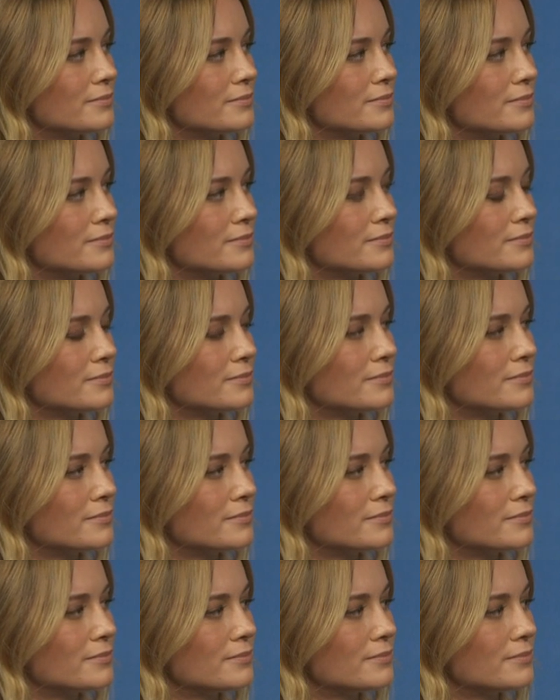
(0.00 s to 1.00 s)

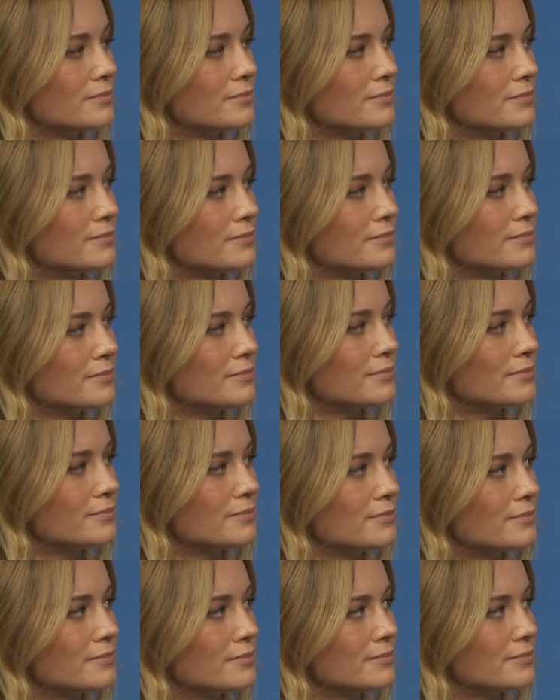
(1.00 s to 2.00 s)

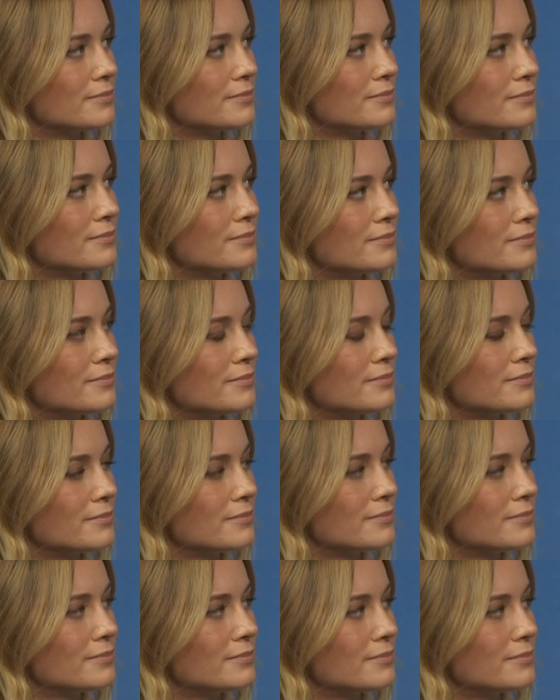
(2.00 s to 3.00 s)

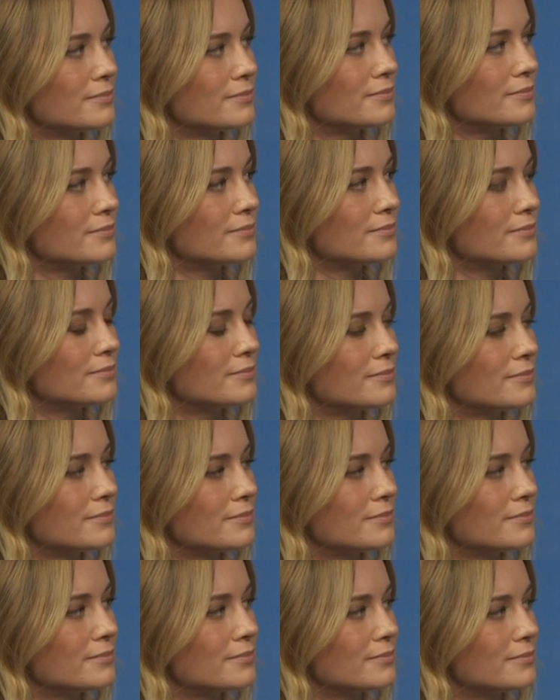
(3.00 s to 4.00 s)

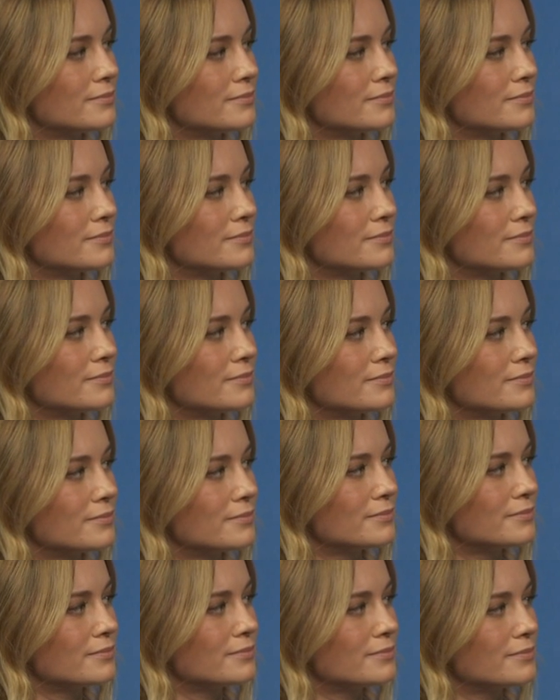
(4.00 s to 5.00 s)

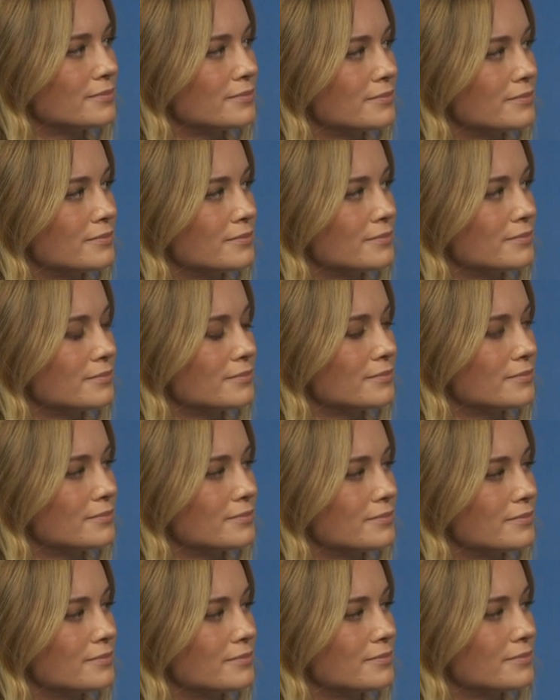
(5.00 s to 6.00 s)

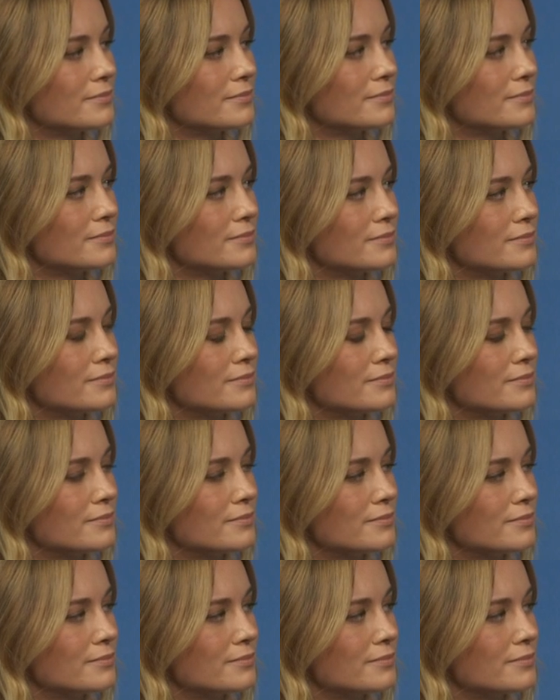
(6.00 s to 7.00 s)

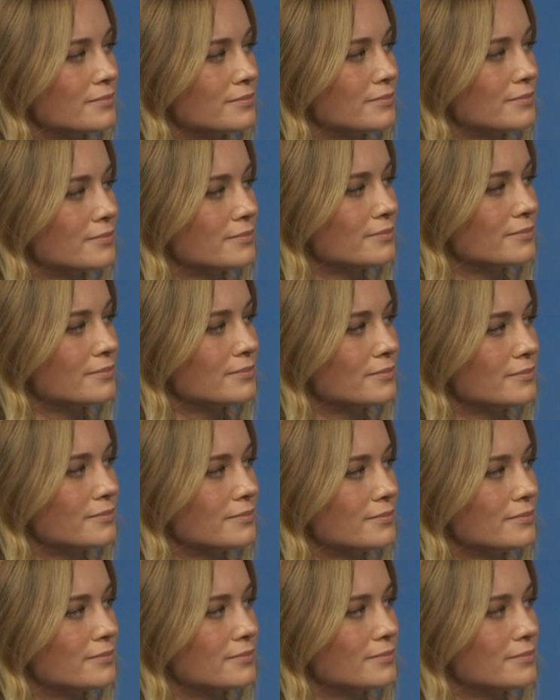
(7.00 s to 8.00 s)
No words are spoken by the person on screen.